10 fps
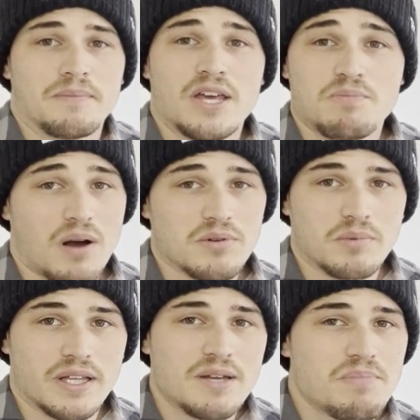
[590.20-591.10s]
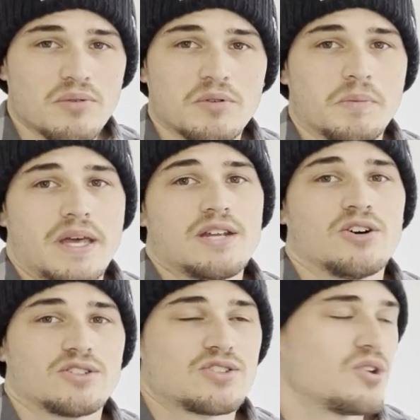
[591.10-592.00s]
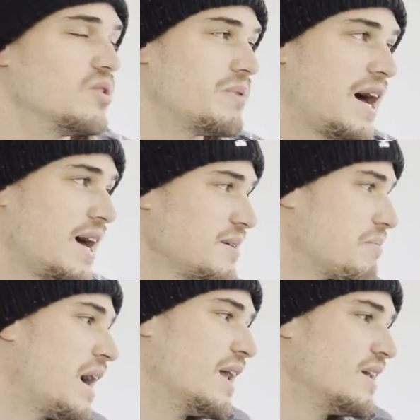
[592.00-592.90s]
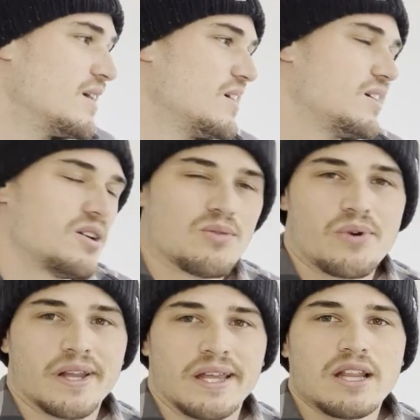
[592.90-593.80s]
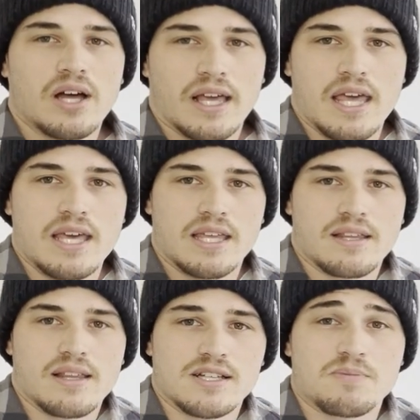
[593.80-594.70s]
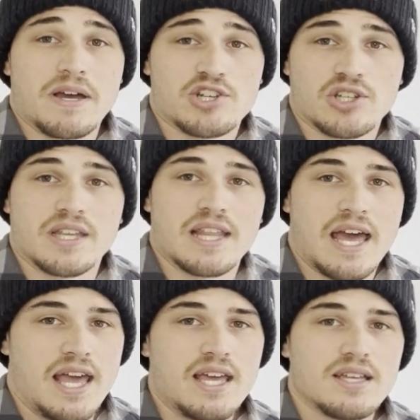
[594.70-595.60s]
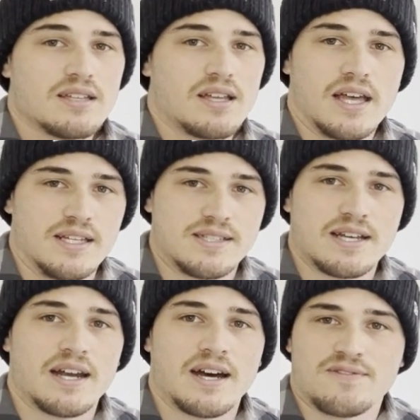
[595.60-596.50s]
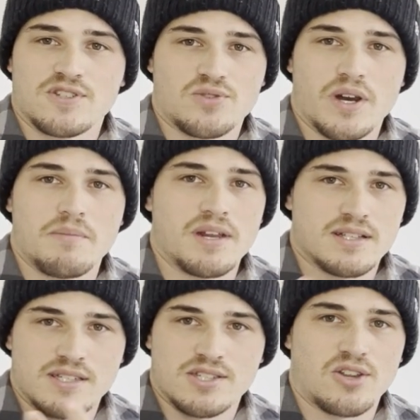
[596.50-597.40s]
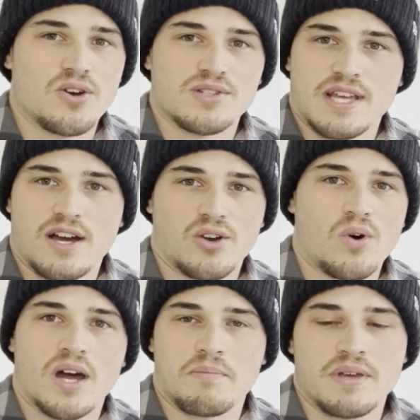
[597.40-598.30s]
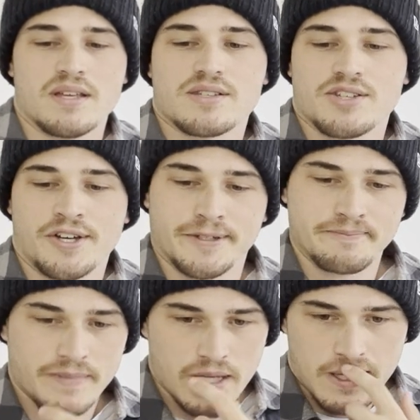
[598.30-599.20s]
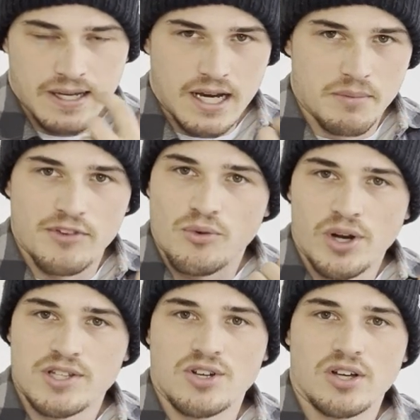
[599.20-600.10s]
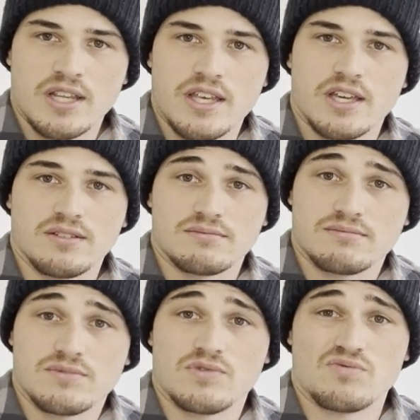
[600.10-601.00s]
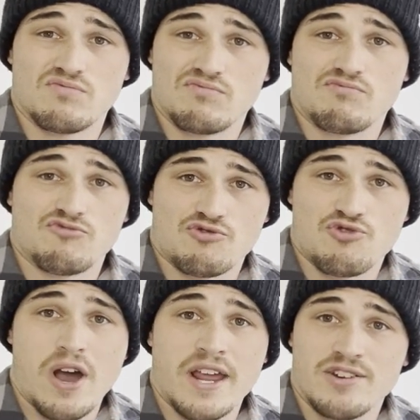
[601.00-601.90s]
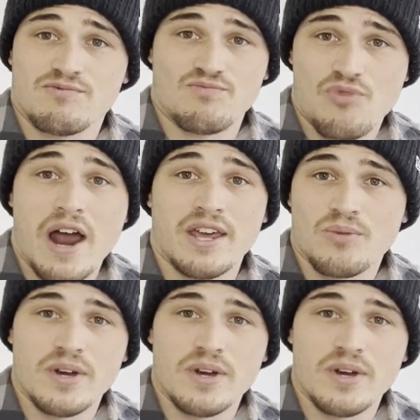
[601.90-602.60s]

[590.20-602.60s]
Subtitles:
he'd probably be not too bad, but really, like, he especially in the heat, he's done after 20 minutes. He slows down quite a bit. So if you want a dog that you can train running